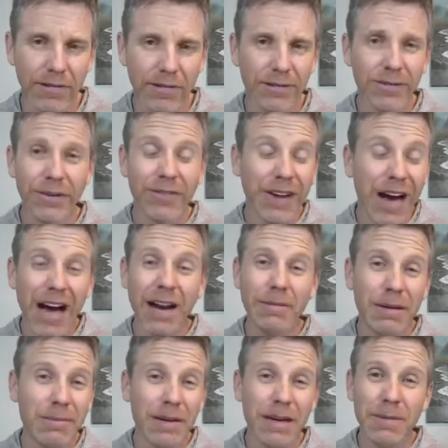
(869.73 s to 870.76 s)
We've got to
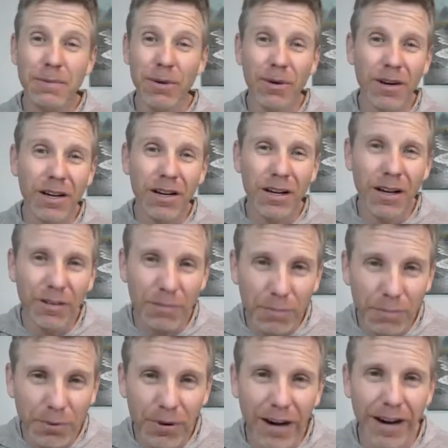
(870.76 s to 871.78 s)
be people of
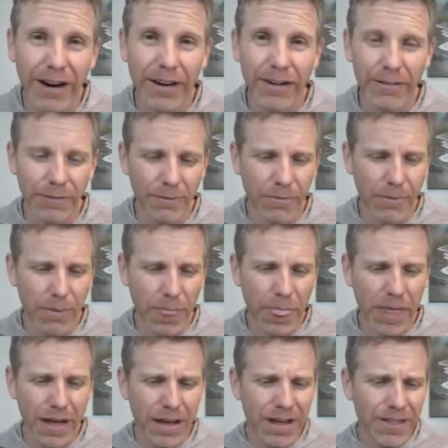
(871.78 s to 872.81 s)
prayer.
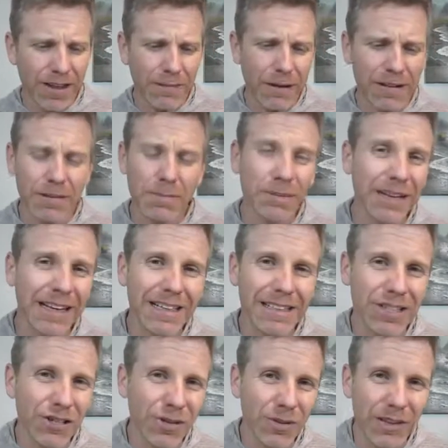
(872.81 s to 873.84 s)
Think about the
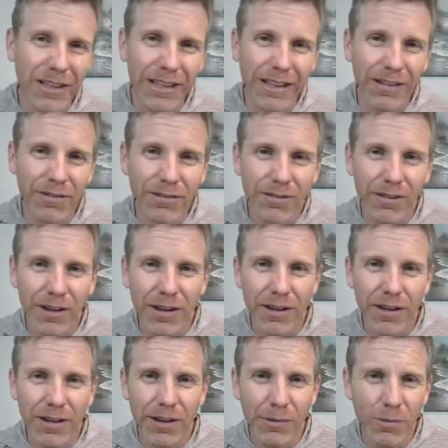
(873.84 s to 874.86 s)
places you live,
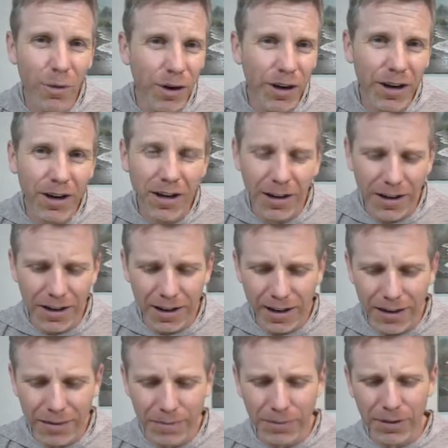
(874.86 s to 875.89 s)
work,
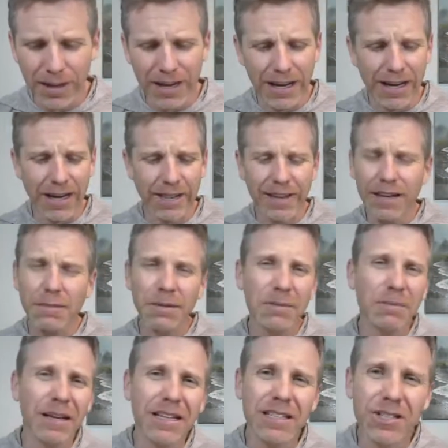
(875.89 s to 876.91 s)
and play. Think about
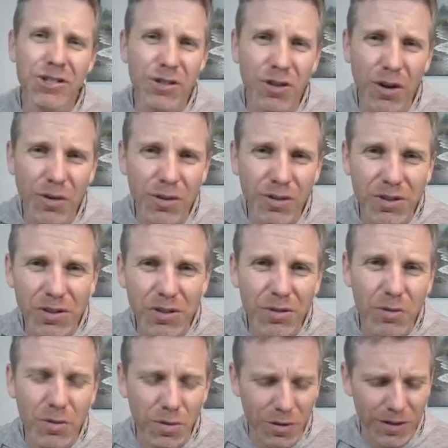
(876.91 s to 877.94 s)
places you go to
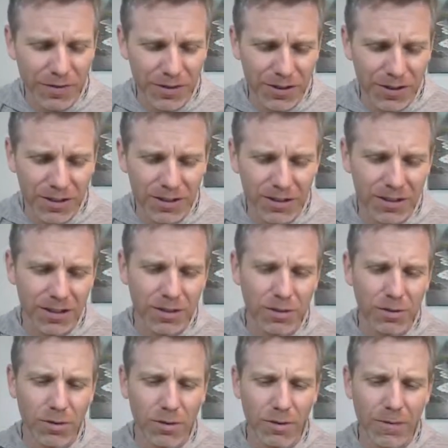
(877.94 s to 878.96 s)
school if you're still in
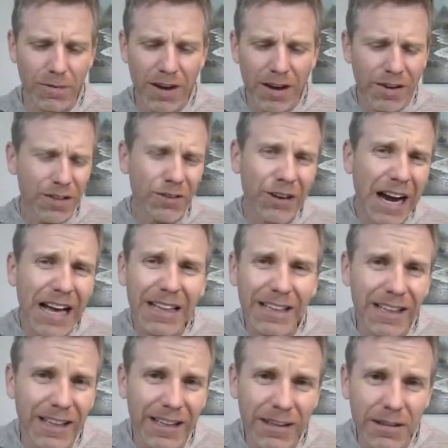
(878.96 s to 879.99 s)
school. The
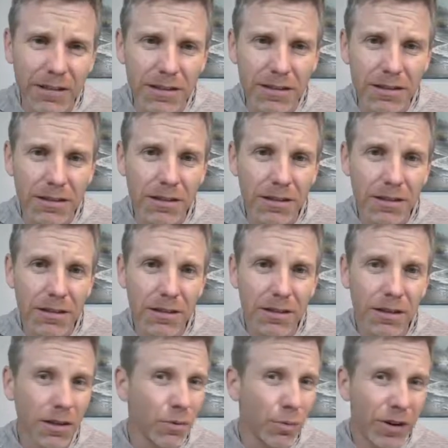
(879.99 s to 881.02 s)
reality is,
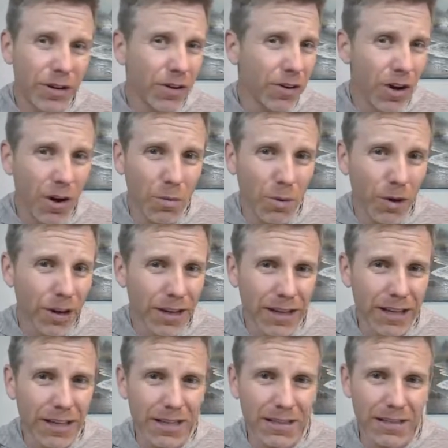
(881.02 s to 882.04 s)
we don't all work
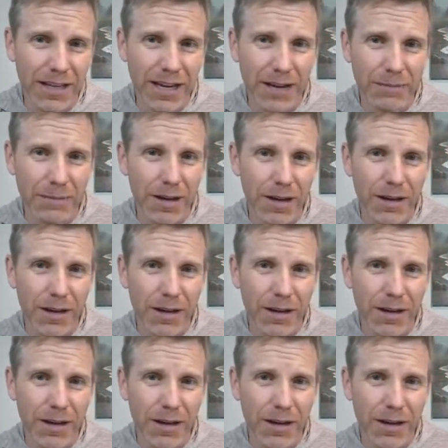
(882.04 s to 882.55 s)
in the same